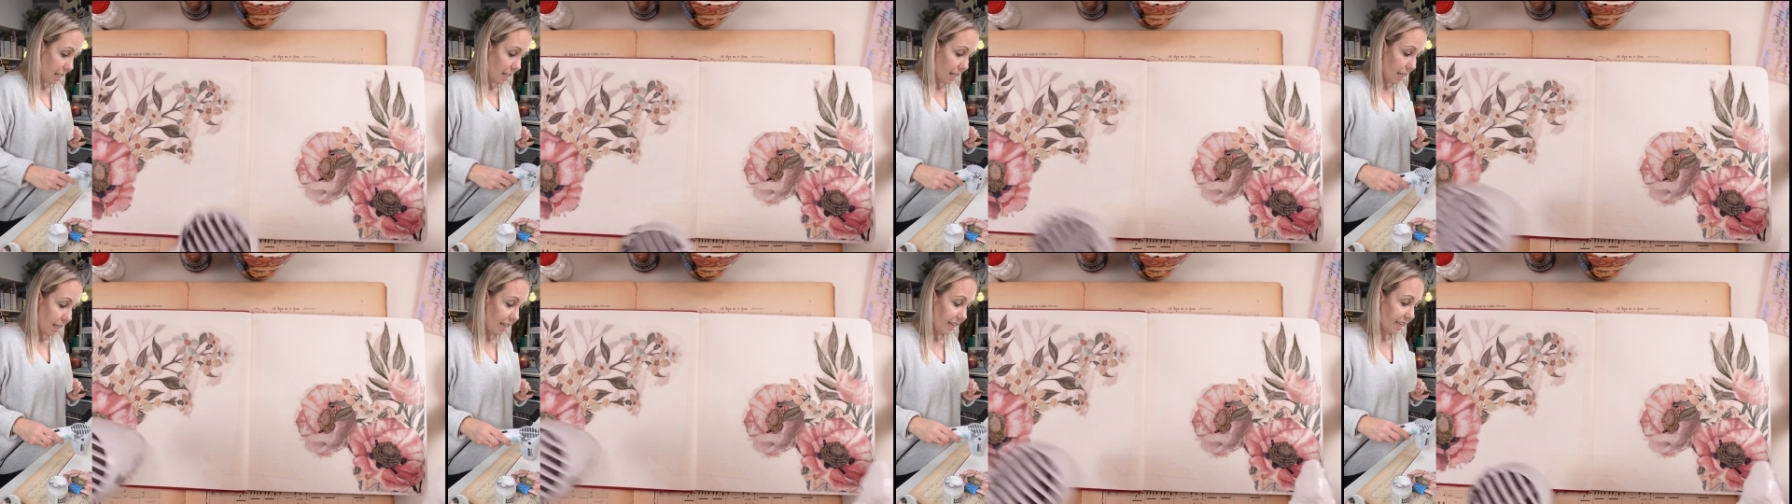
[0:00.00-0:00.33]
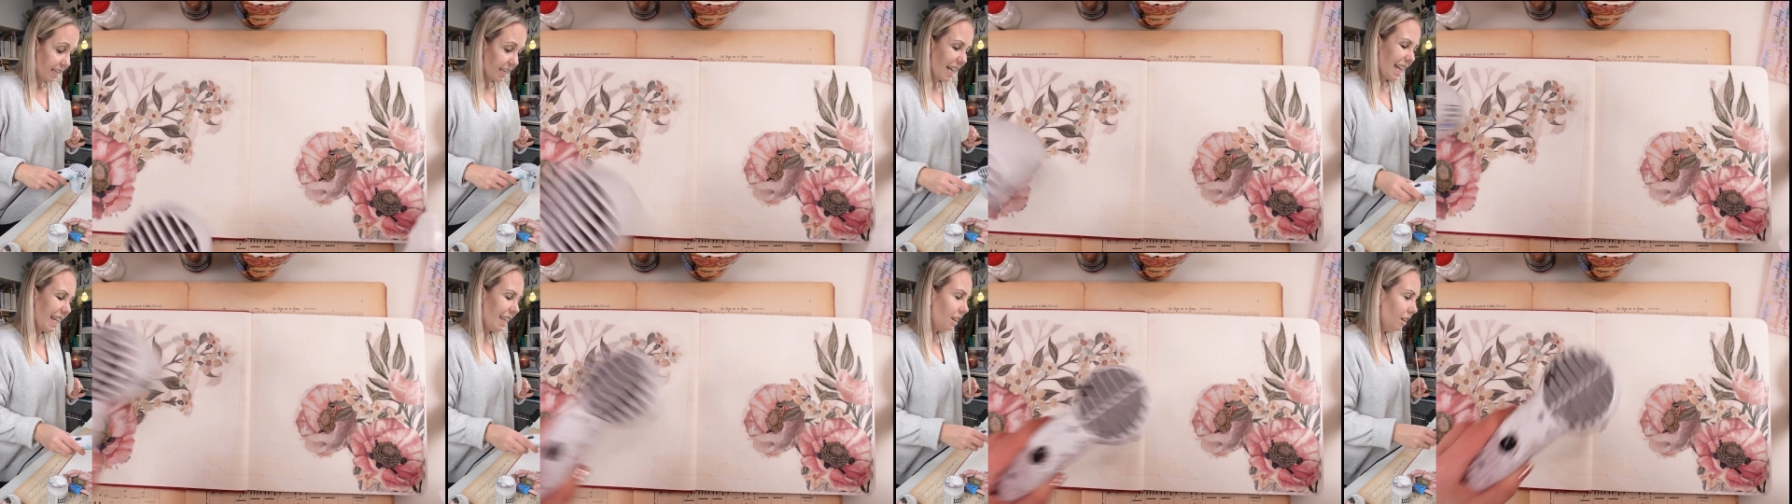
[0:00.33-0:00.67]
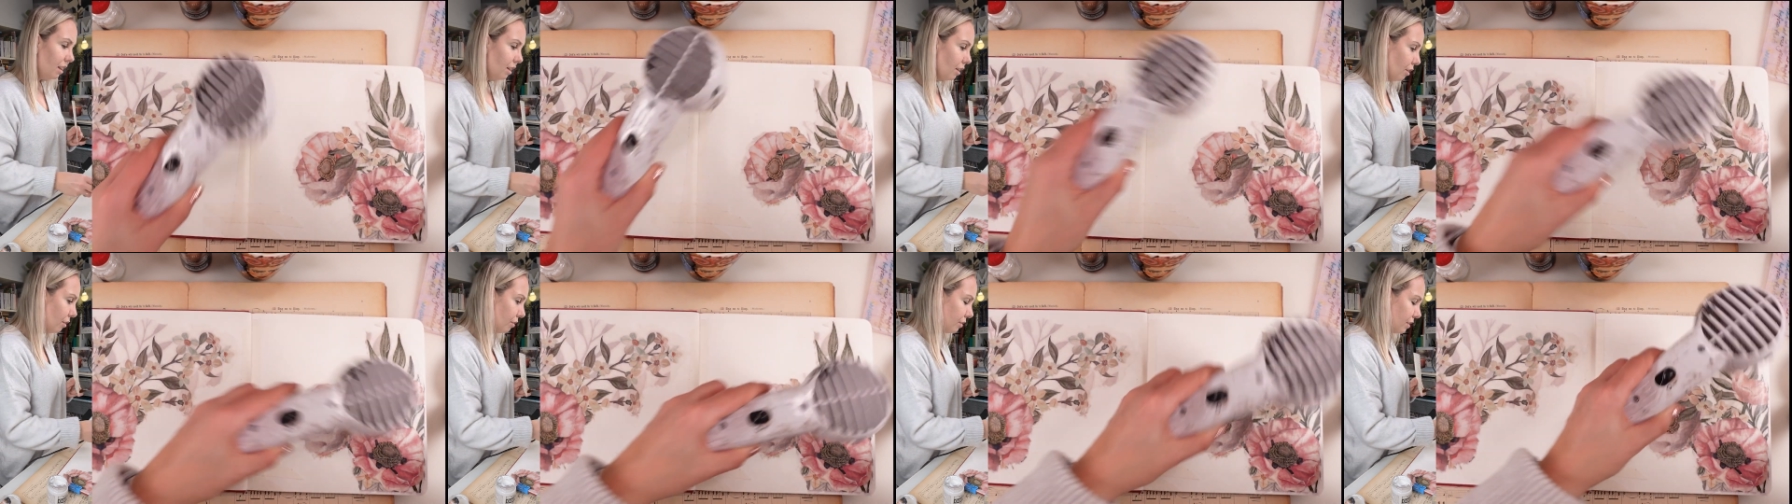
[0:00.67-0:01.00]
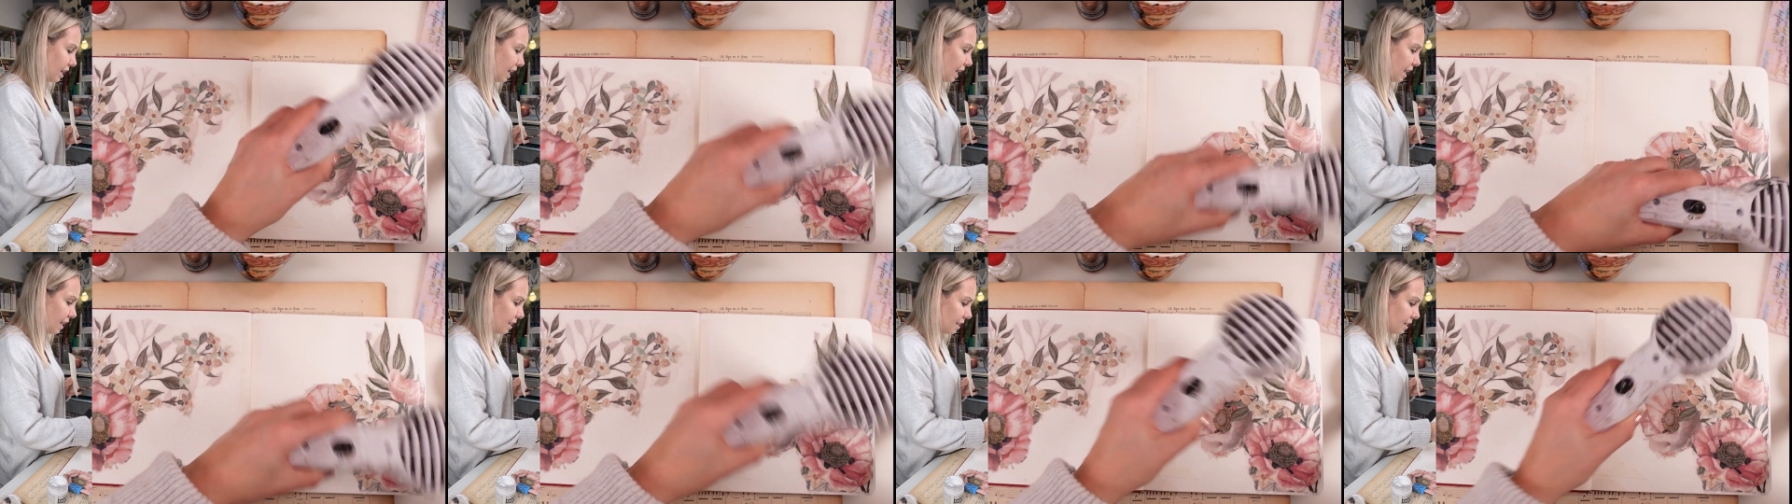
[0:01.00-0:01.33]
and I love
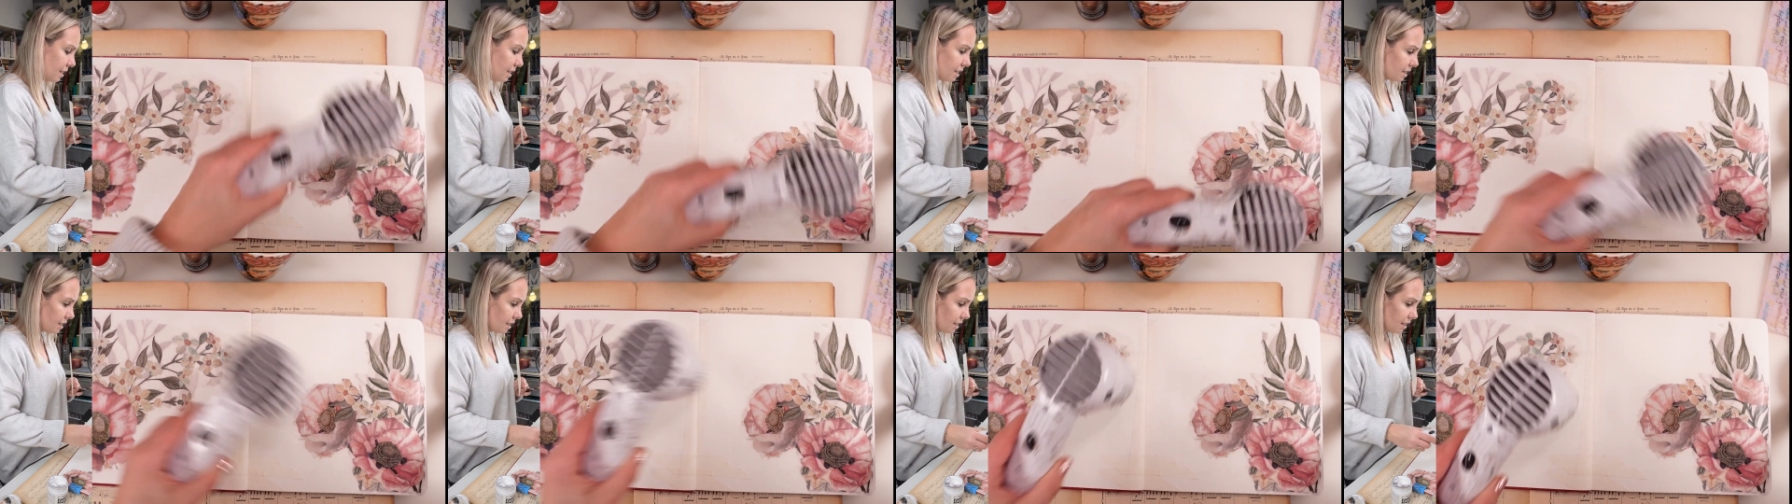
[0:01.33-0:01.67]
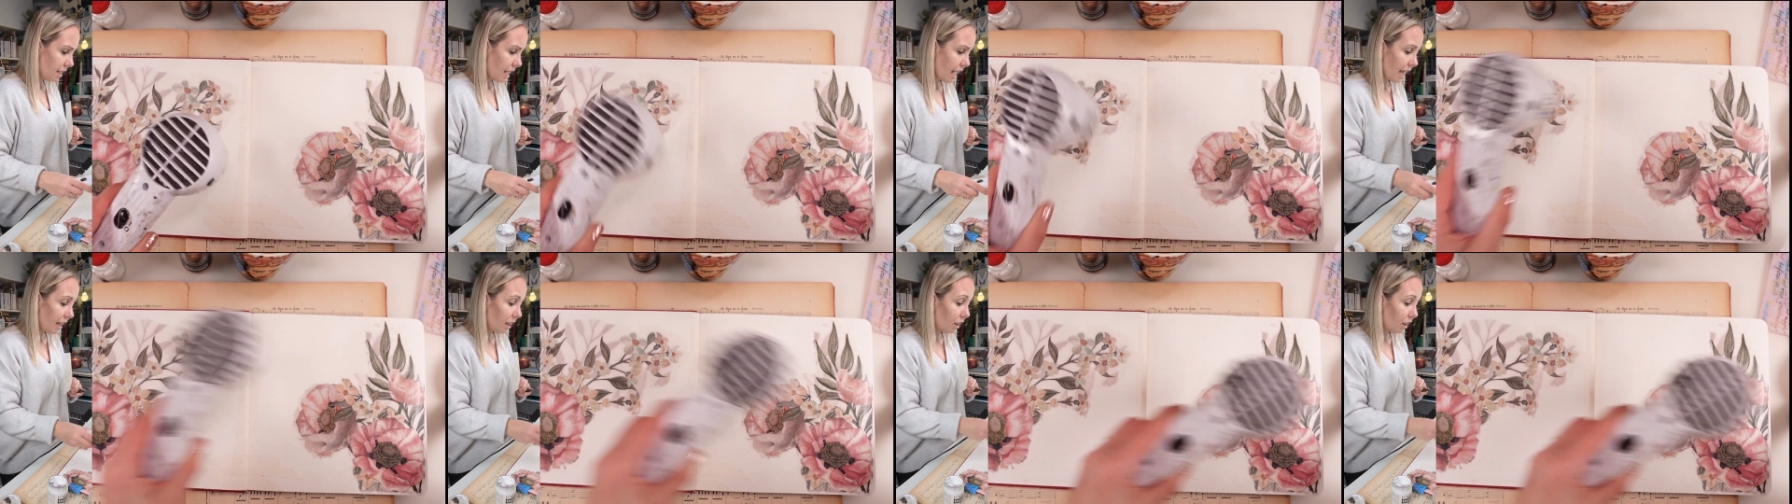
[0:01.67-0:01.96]
texts a